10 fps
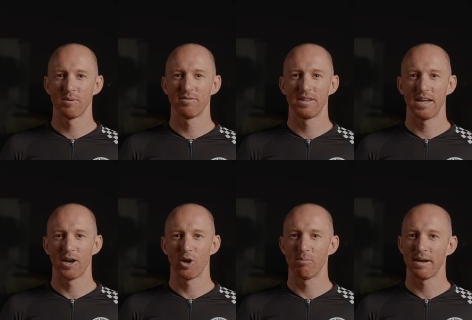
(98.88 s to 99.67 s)
of the
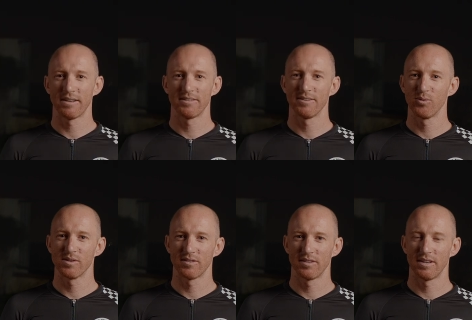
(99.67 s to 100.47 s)
aero bikes, it
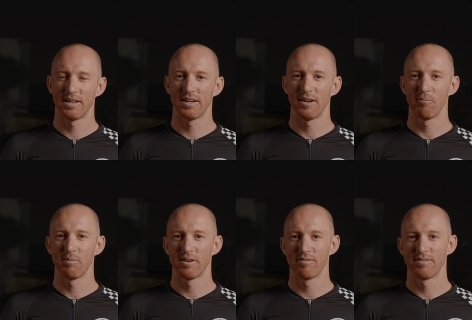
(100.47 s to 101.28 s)
was a
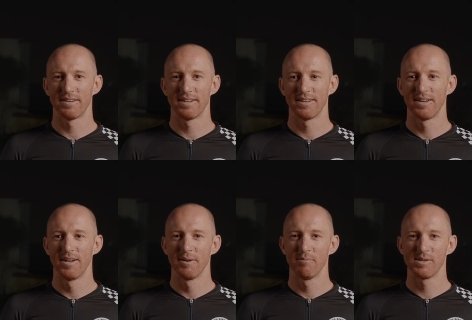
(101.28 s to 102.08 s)
bit of
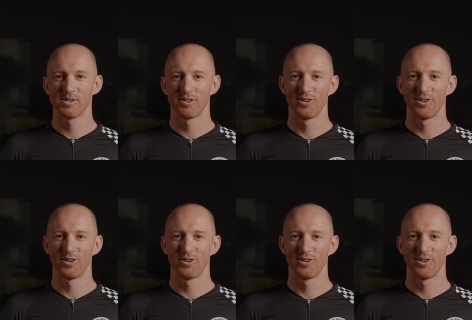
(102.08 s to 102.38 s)
Mr.